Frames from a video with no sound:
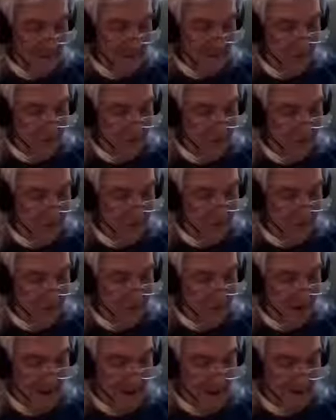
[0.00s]
is usually a
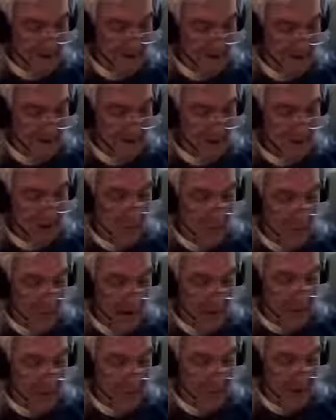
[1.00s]
bog, a
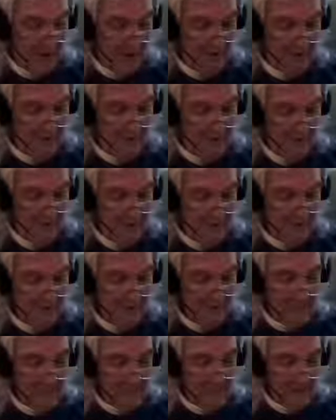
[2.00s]
quagmire of
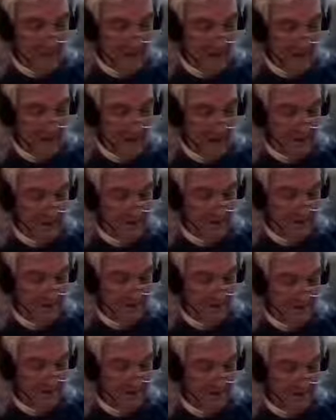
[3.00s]
conflicting
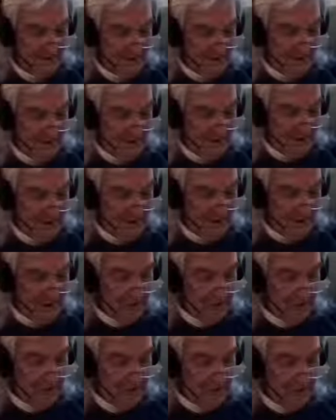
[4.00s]
ideas.
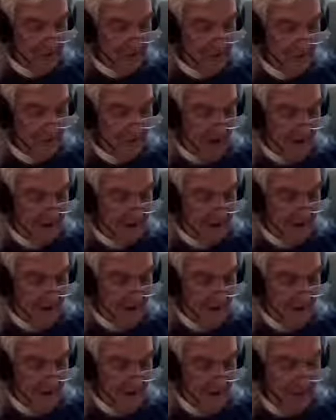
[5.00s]
During stress,
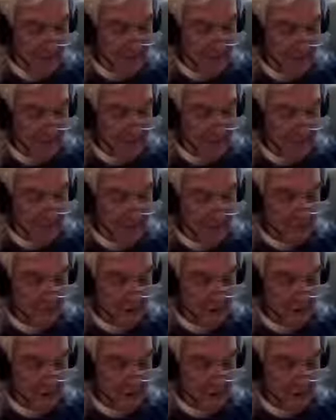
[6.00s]
a person